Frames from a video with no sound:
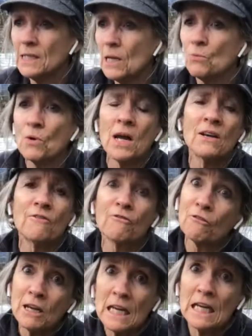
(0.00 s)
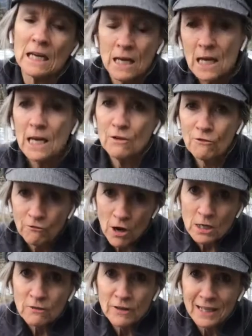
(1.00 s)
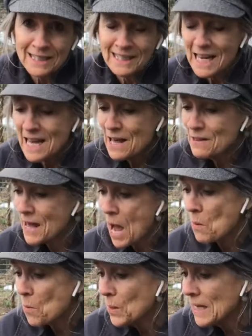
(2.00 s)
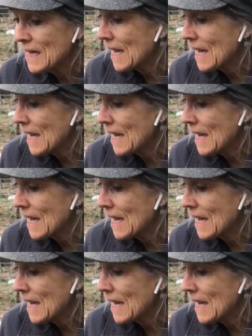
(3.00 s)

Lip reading: as they run free in front of us, that we